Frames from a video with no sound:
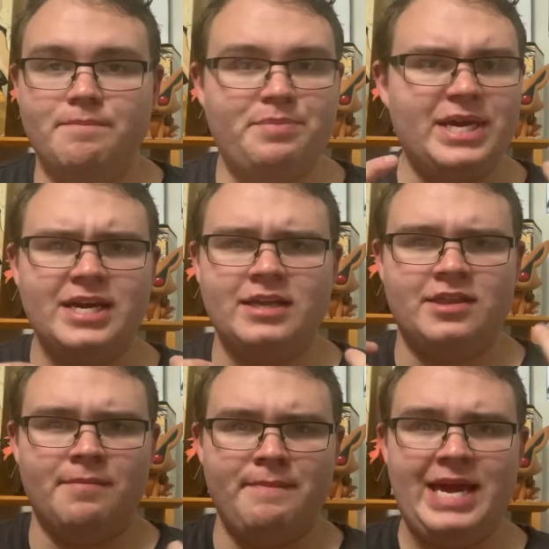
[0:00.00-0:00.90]
Being
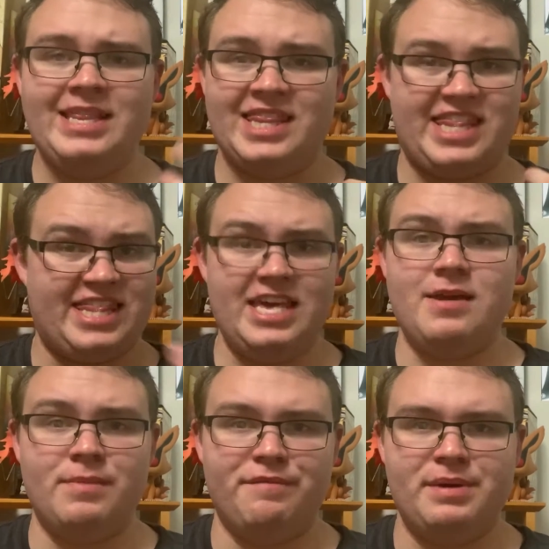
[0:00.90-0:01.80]
the main
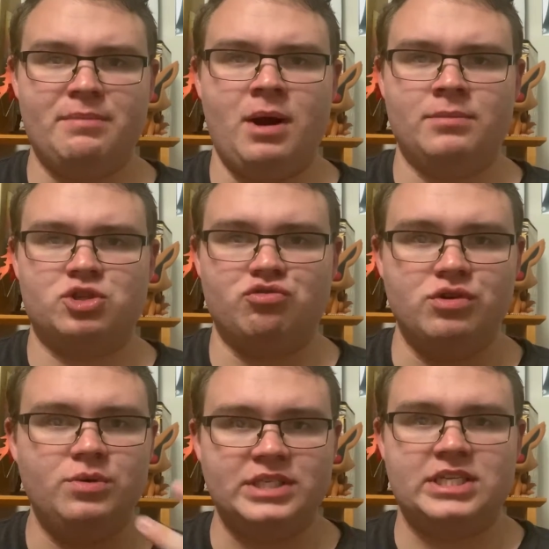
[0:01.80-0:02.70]
theme of Big Mom's
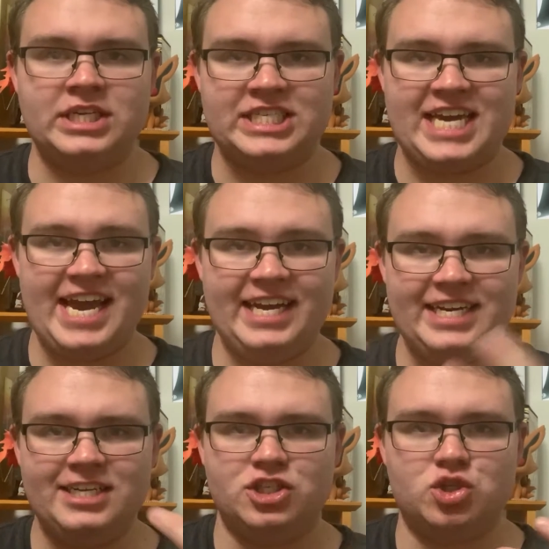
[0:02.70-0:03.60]
crew is
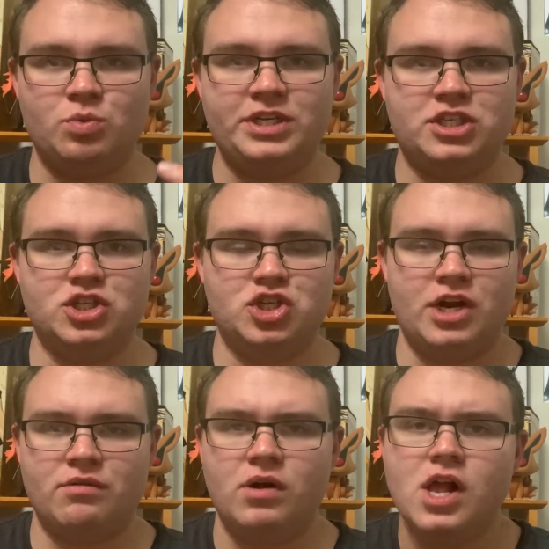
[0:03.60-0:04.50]
candy and sweets in
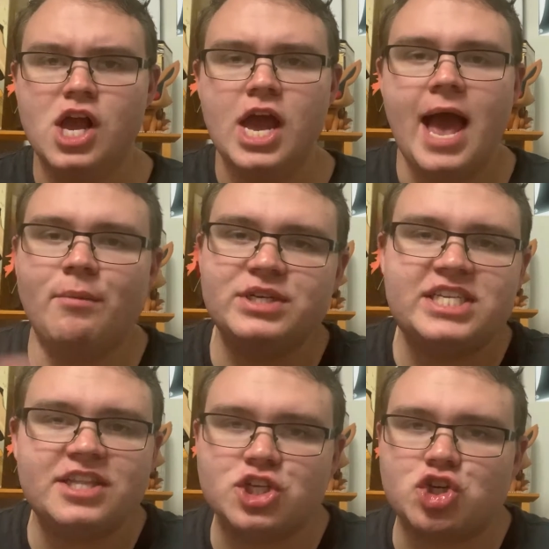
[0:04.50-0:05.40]
general. And we
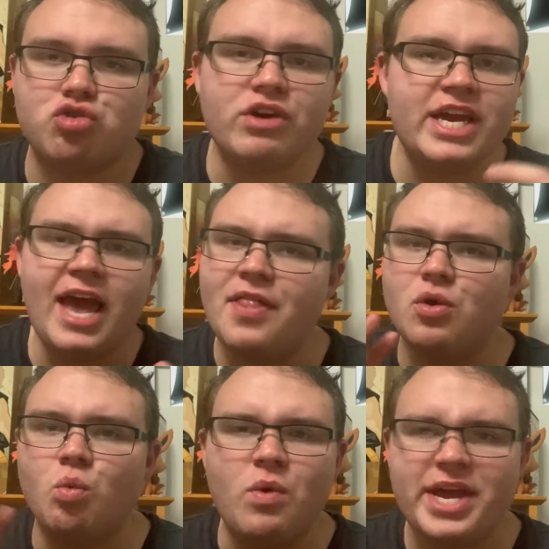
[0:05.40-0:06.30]
see the tree and
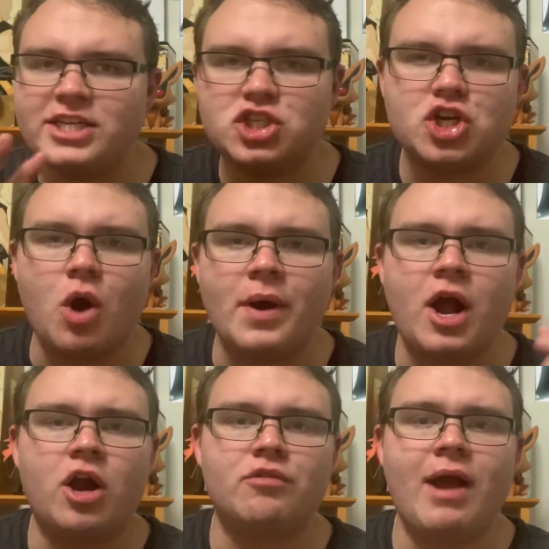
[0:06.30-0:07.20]
the winds going
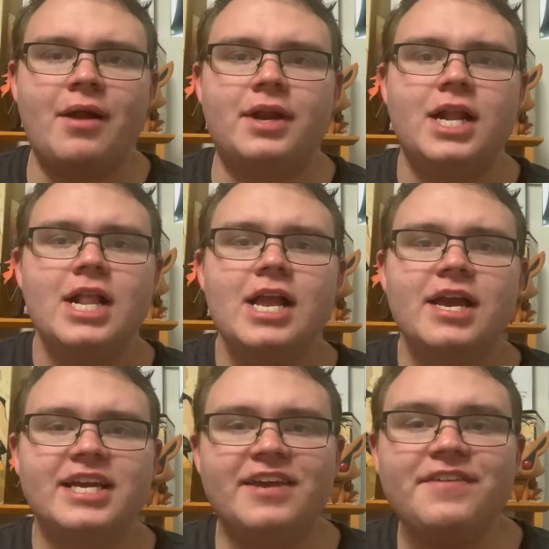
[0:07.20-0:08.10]
on around it,
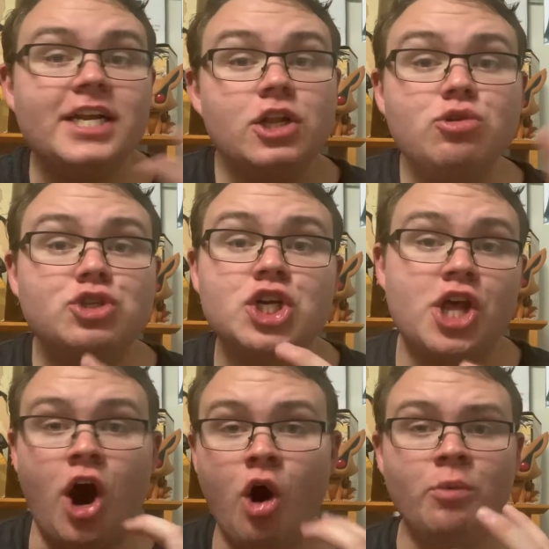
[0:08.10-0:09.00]
giving an allusion to
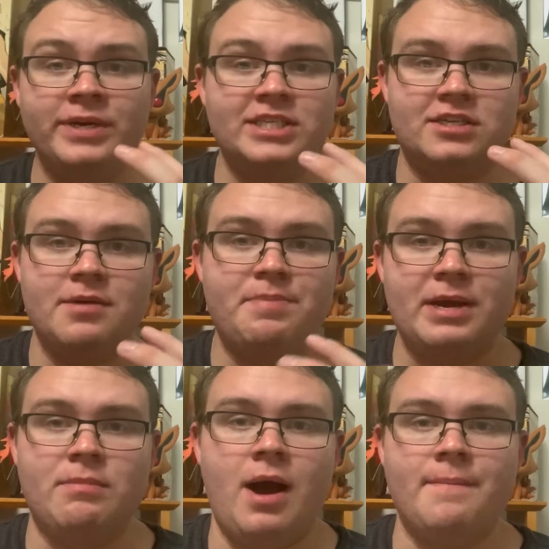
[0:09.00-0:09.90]
the homies that
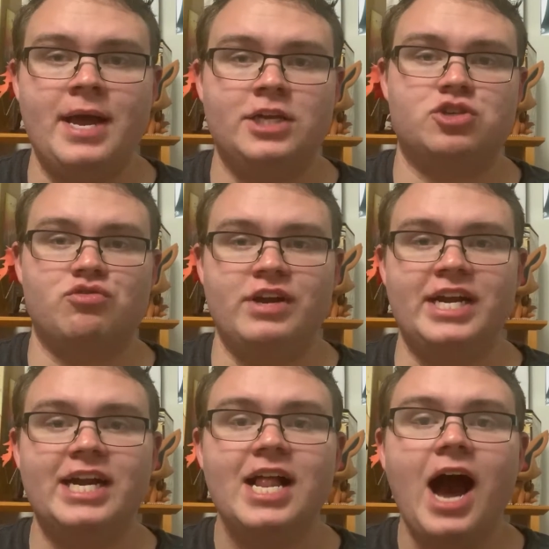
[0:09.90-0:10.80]
Big Mom has
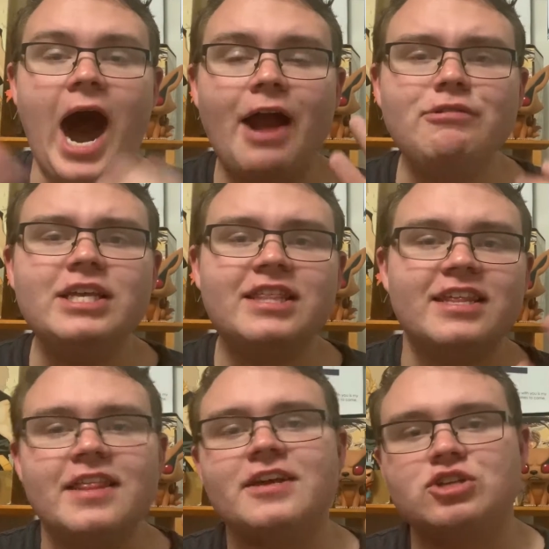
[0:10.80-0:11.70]
created. I really
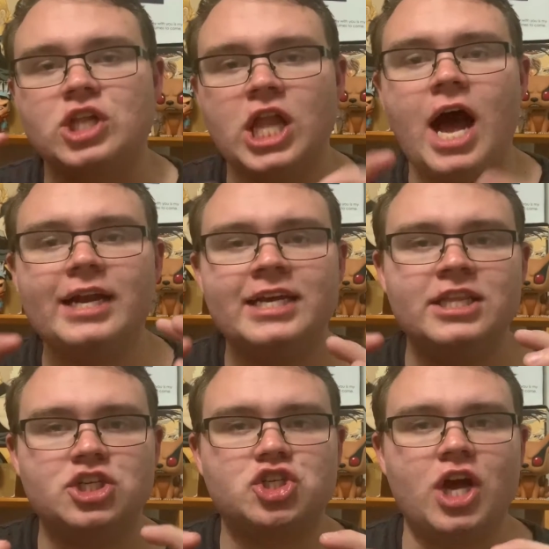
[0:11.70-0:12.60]
think that there's a lot in
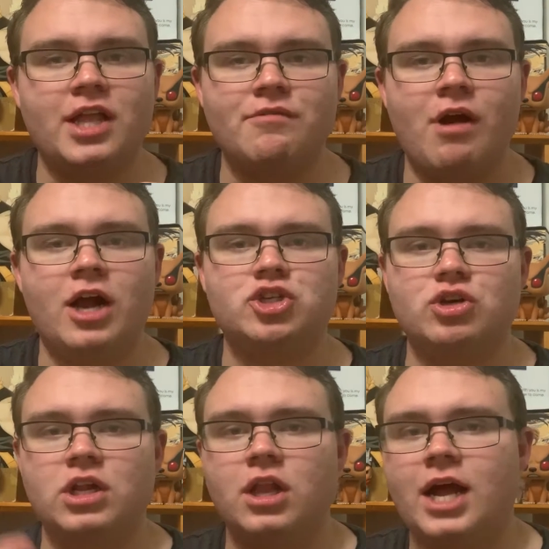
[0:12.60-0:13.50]
this Jolly Roger
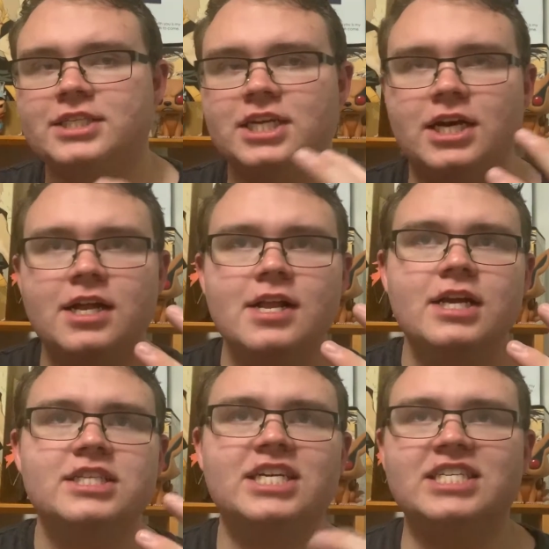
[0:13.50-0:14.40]
and a lot
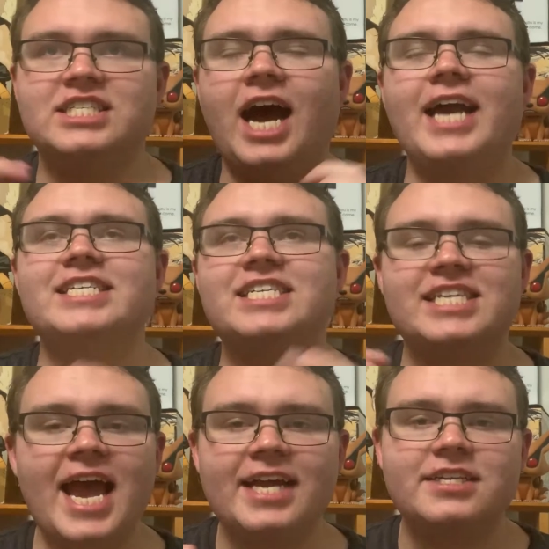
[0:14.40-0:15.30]
to
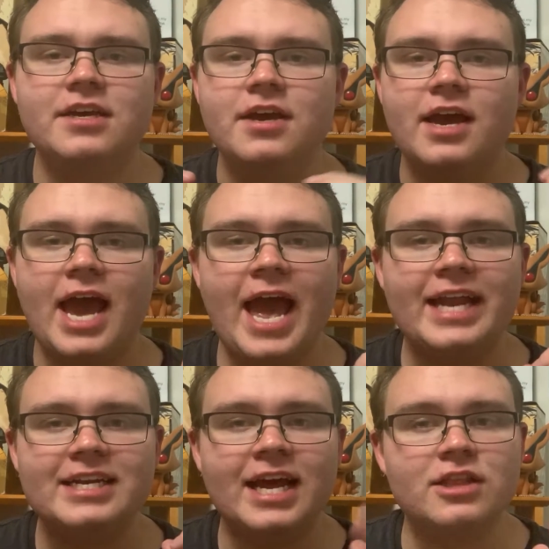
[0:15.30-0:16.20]
dissect
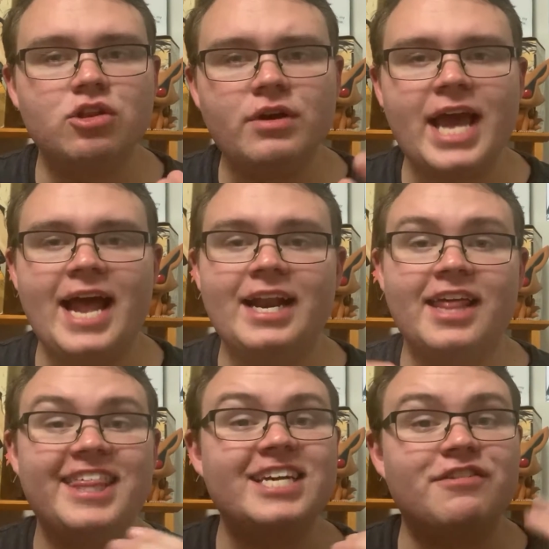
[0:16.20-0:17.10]
and look at, and I
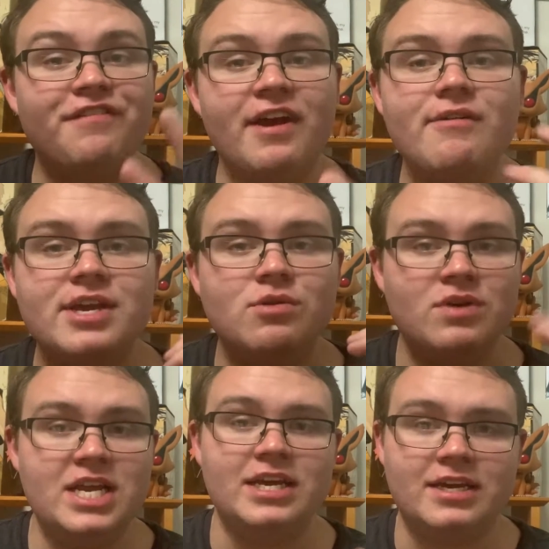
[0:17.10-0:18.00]
think it's very
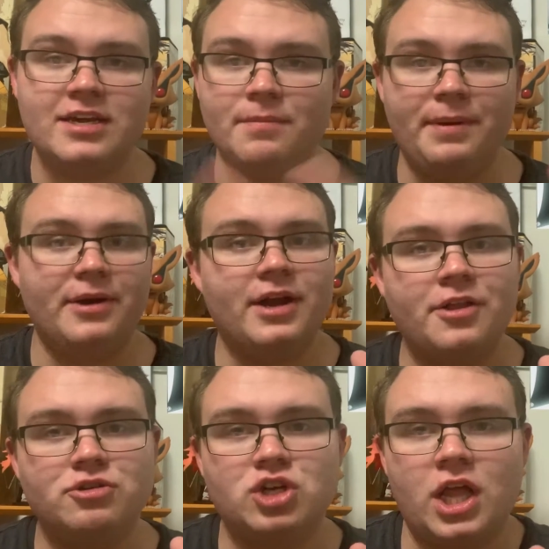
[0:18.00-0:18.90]
unique compared to
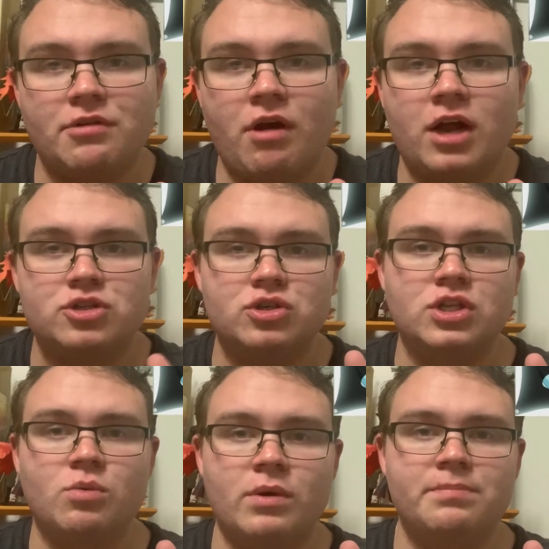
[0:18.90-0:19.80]
other Jolly Rogers in
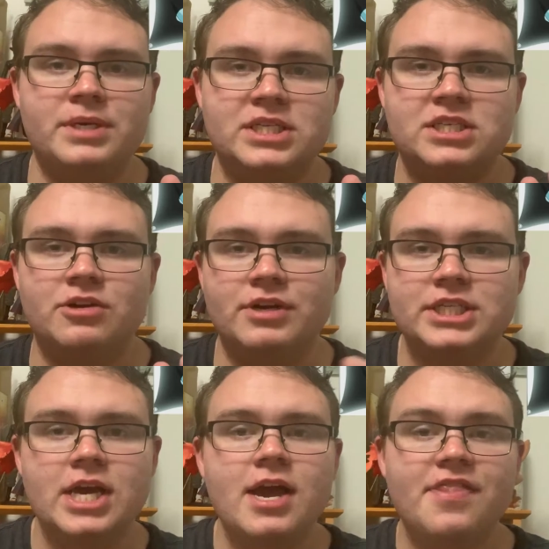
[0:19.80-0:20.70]
the One Piece
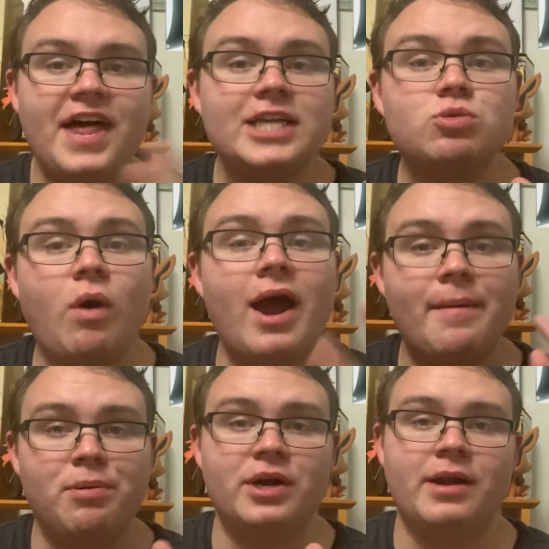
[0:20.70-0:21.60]
series. That's why I
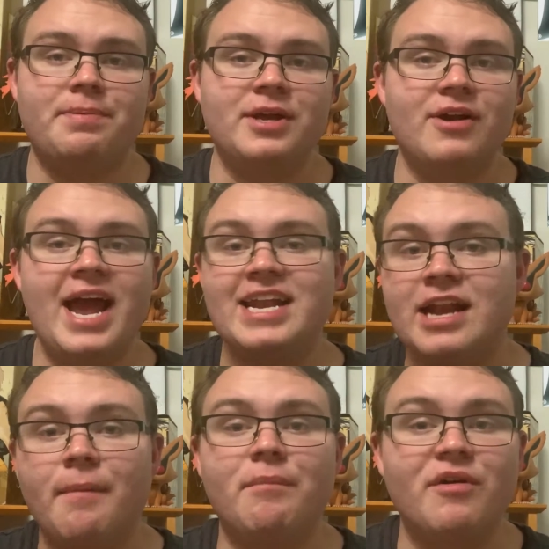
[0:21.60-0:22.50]
put it up here at
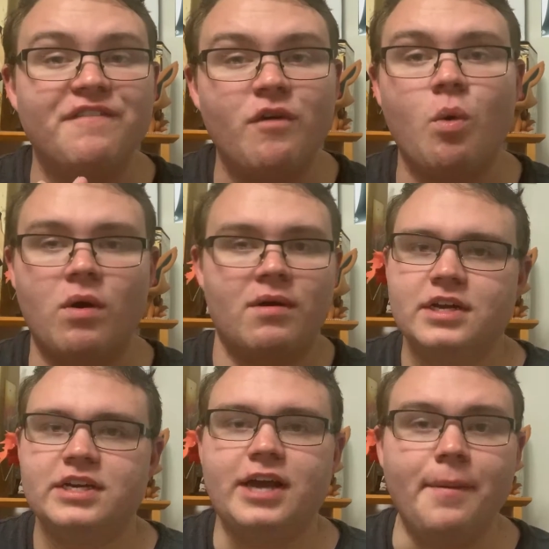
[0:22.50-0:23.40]
number 4.
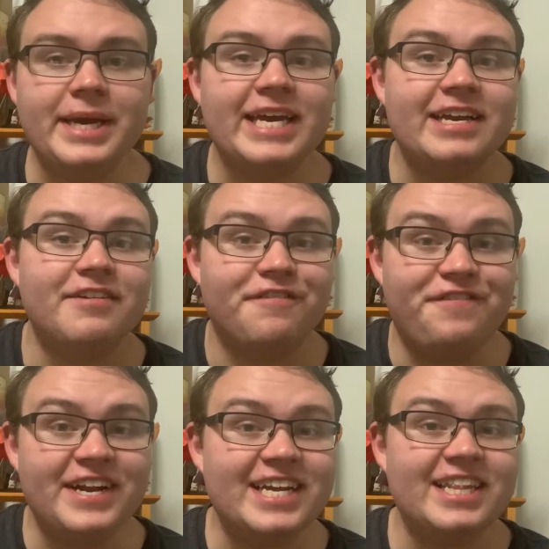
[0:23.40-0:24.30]
Coming in
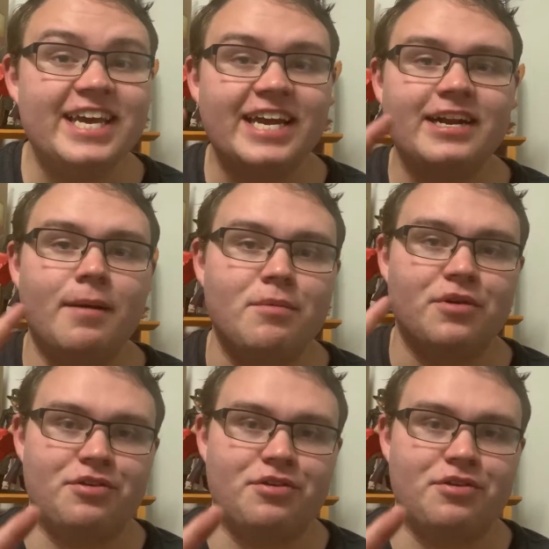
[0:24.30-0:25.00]
fittingly at number